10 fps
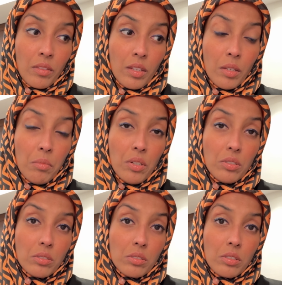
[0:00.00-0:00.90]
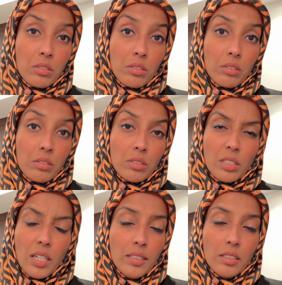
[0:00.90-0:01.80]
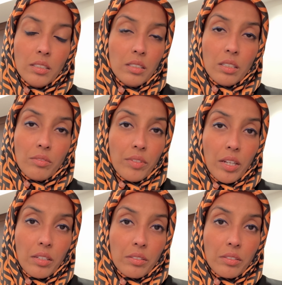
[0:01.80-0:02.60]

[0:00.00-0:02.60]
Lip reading: He paused. He said, I didn't think of that.